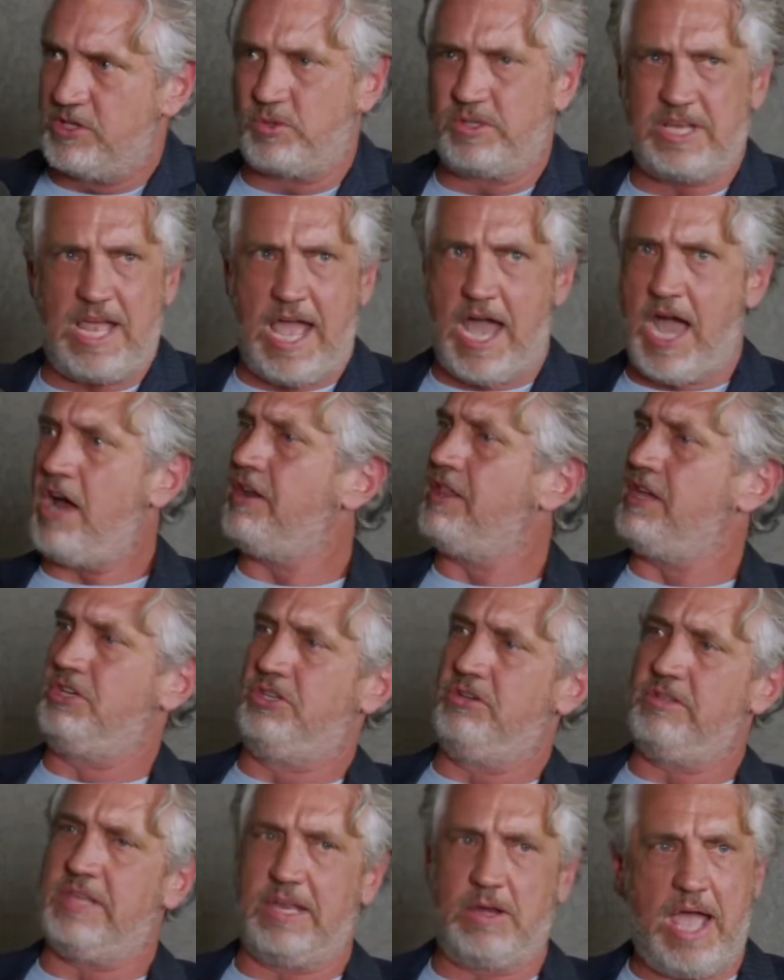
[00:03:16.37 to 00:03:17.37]
How do they
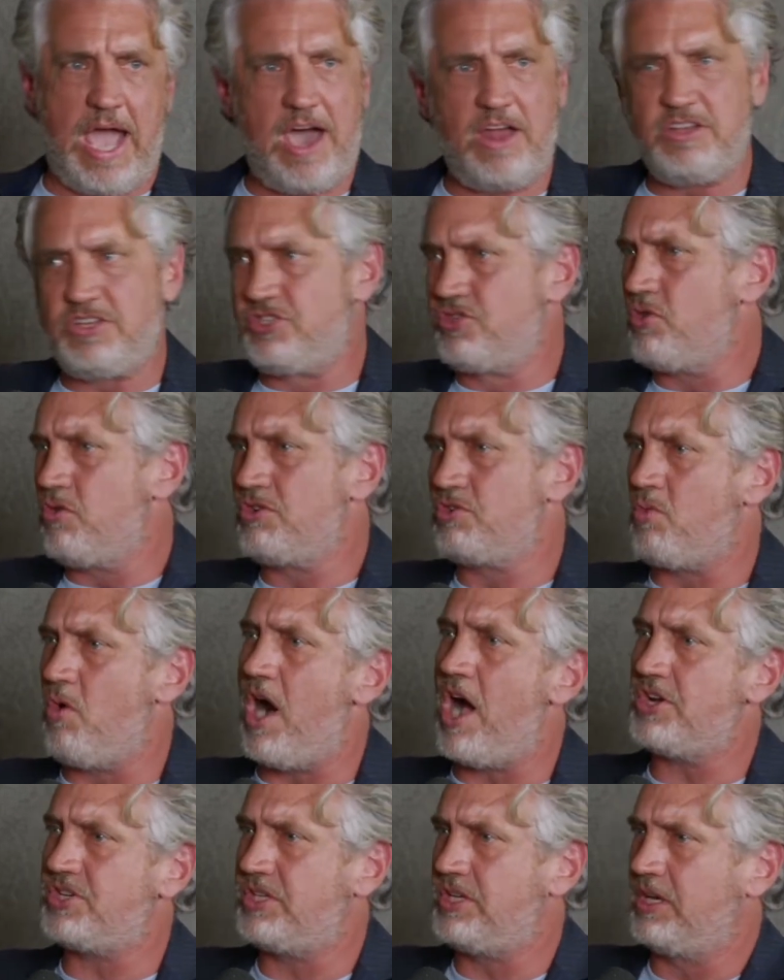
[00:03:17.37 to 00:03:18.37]
do that? How does George
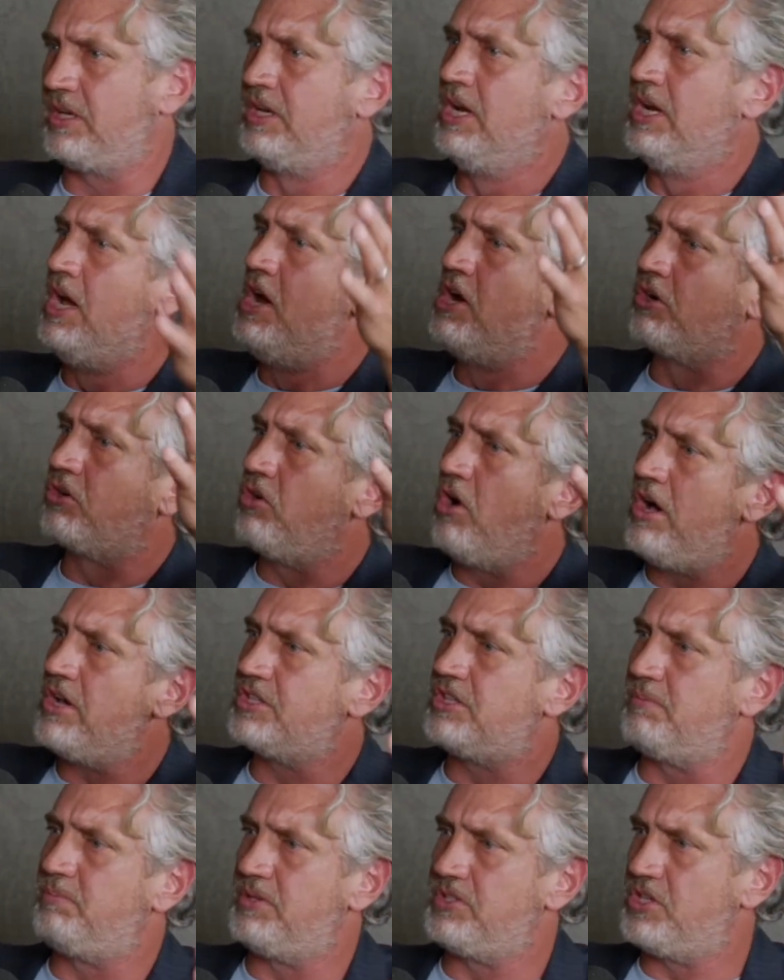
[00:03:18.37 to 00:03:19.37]
Washington cross
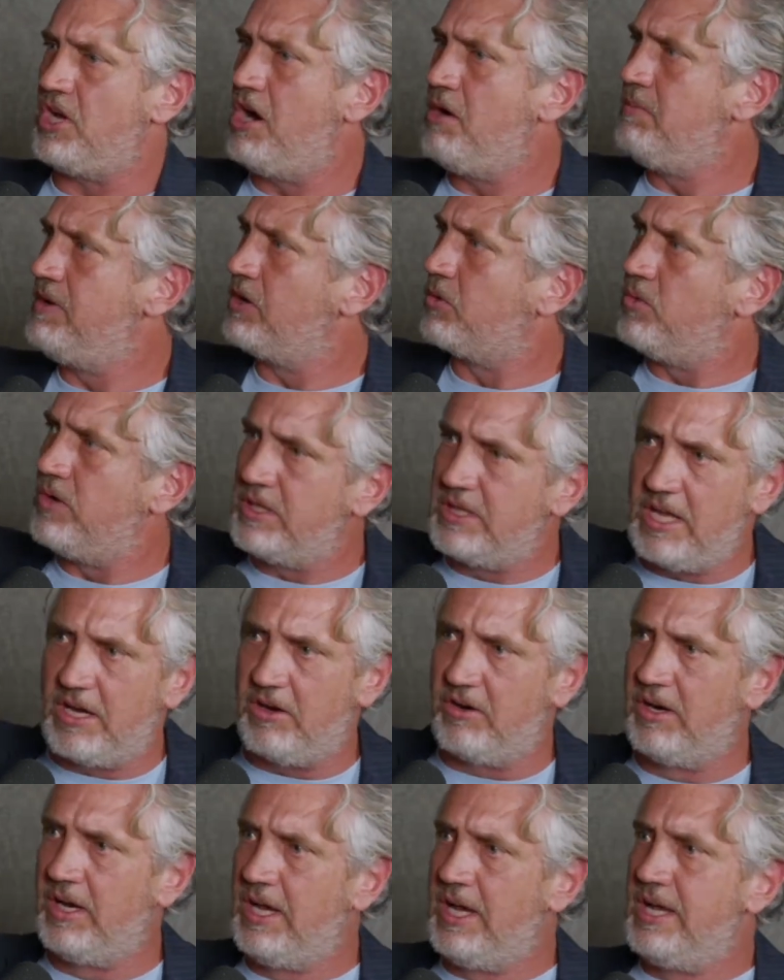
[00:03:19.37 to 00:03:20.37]
the Potomac when
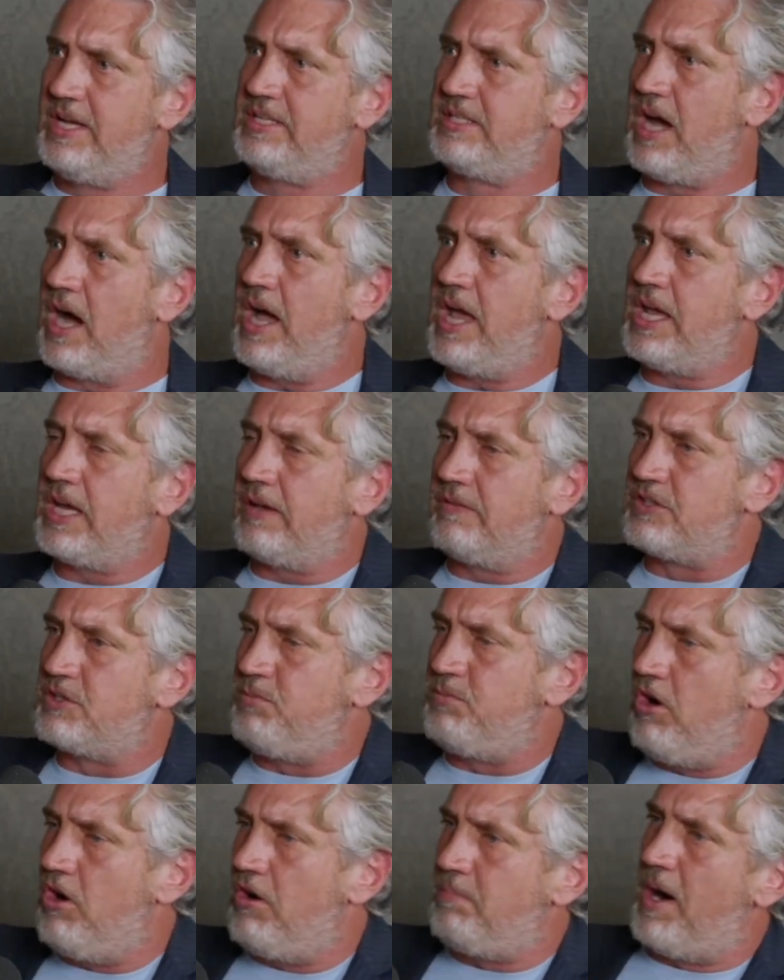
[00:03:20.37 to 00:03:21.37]
they're dying of
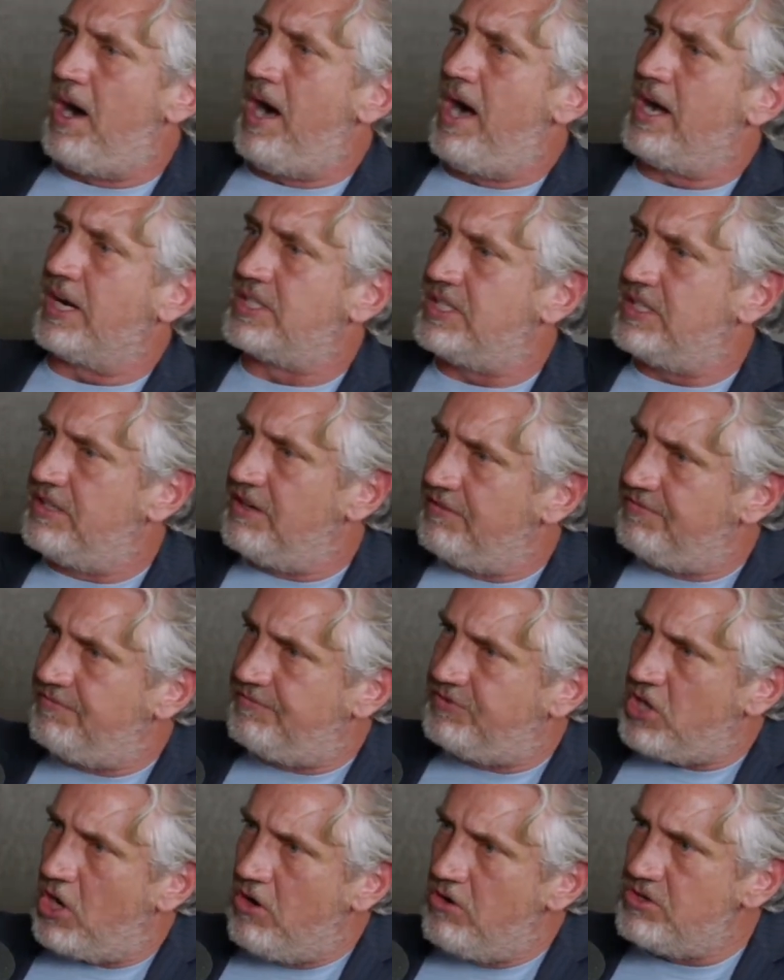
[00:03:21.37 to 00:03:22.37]
smallpox and their
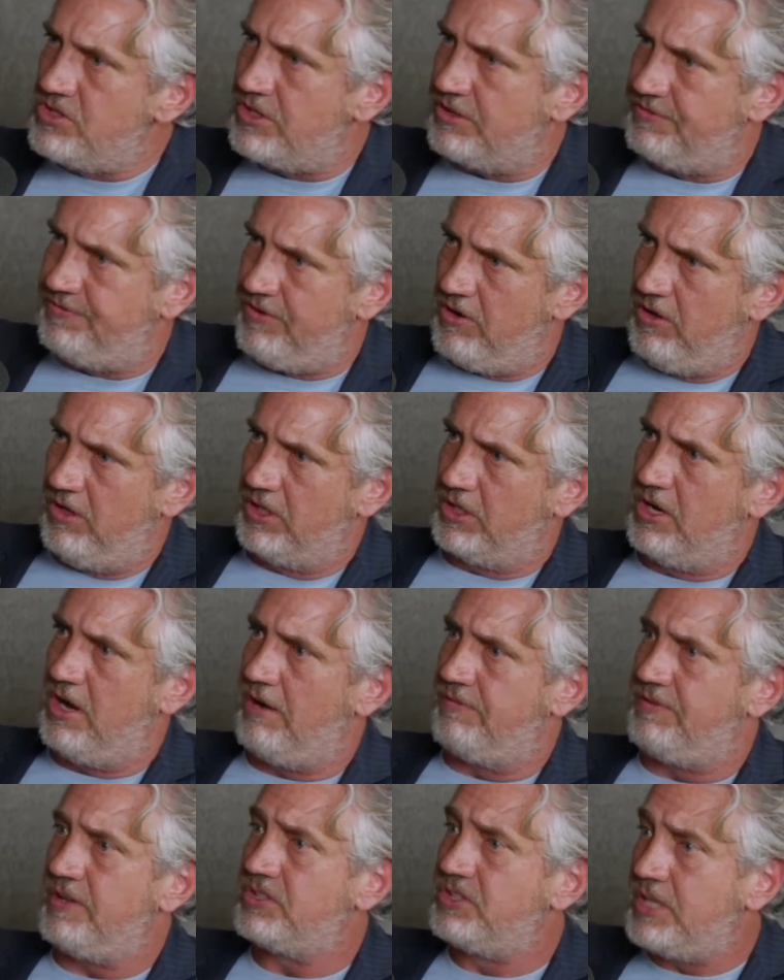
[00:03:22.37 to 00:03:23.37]
toes are falling
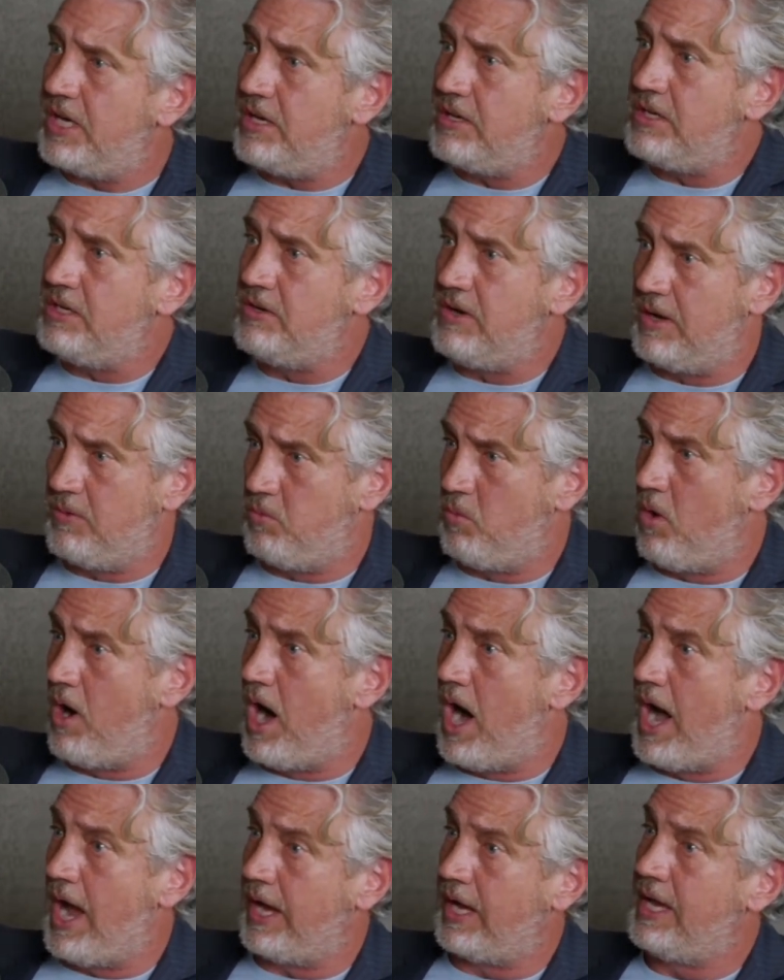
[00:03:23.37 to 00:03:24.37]
off? I'll tell you
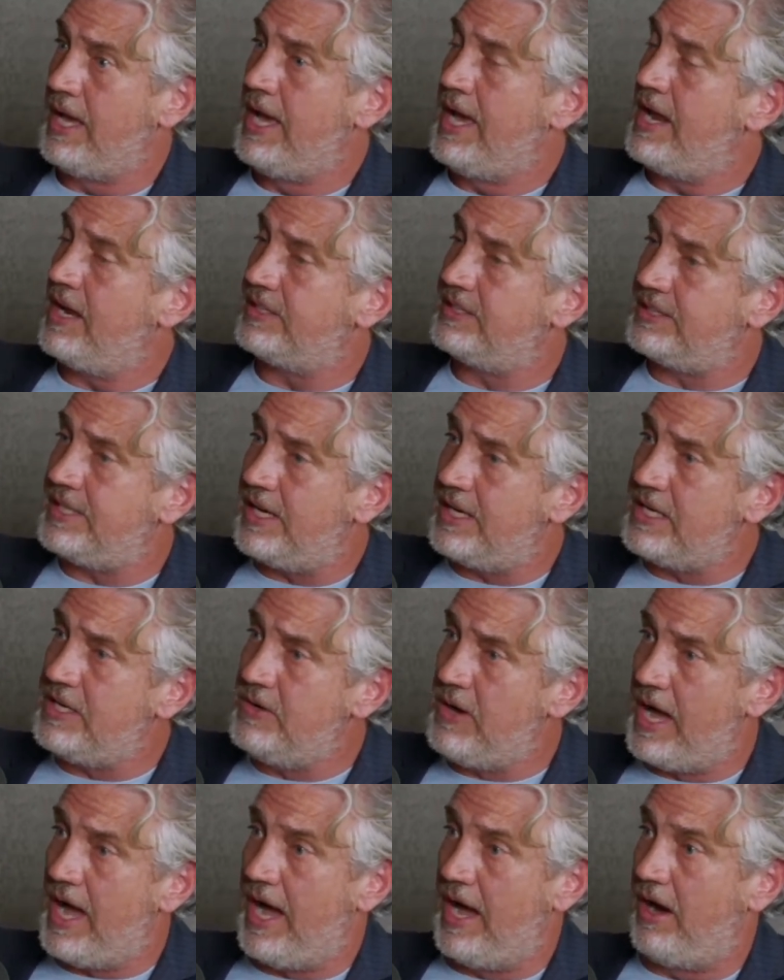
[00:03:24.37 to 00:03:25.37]
why. I'll tell you
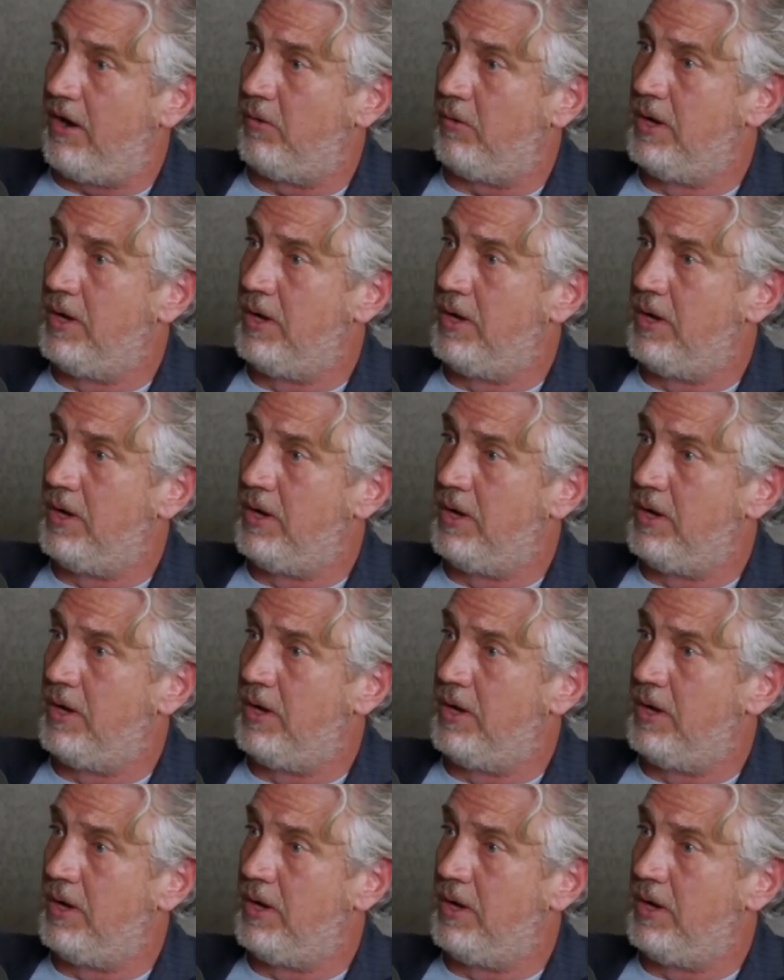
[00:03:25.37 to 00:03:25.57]
how.